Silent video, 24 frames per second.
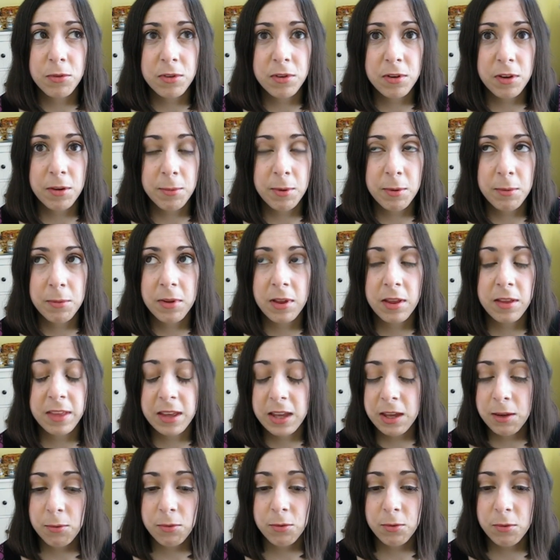I
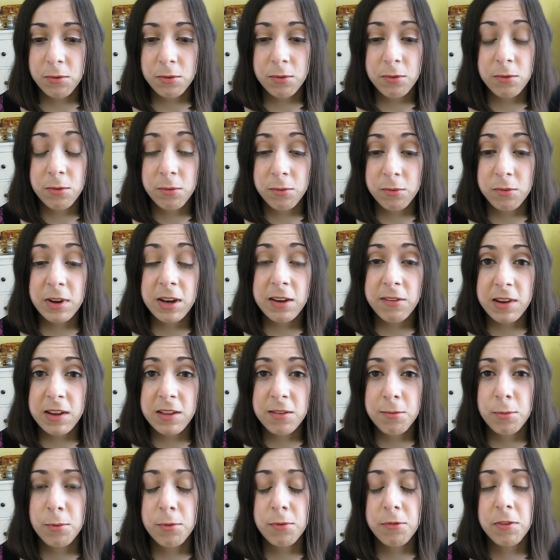think it was really reasonable